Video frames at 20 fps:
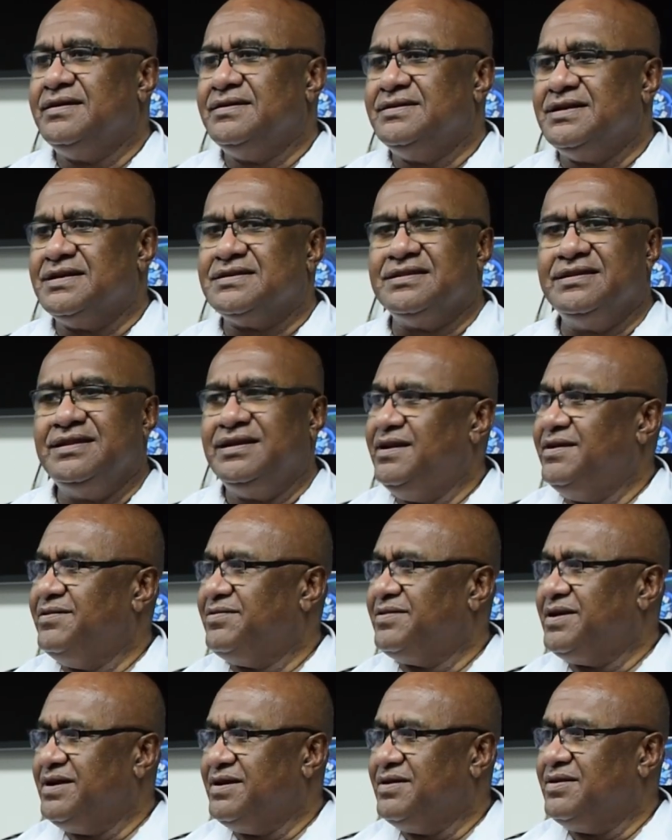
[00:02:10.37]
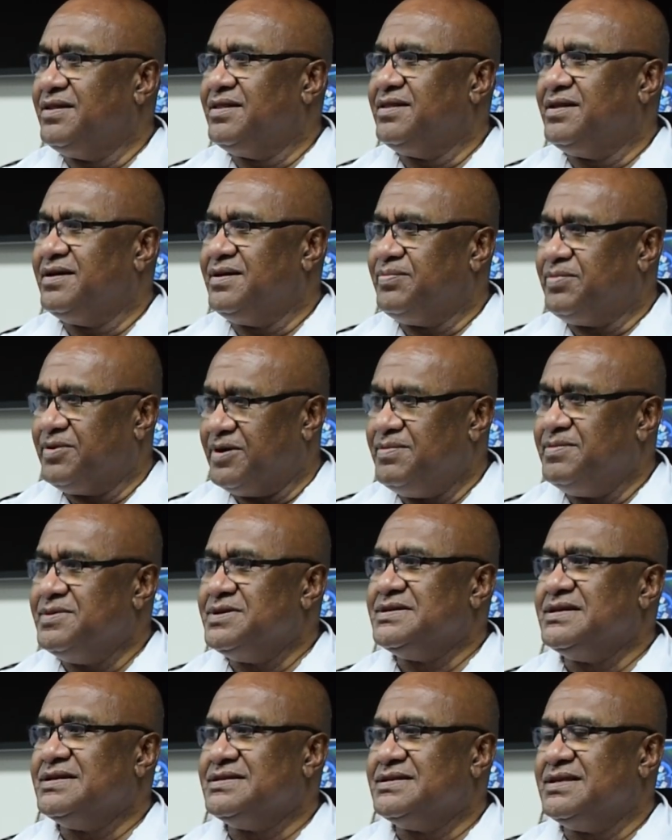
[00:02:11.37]
just delivering on the
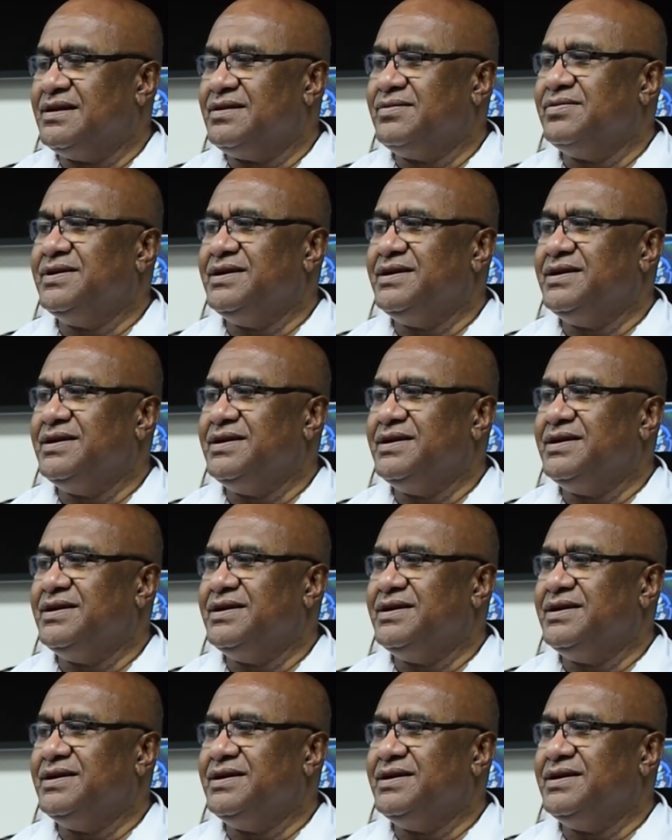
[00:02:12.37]
promises that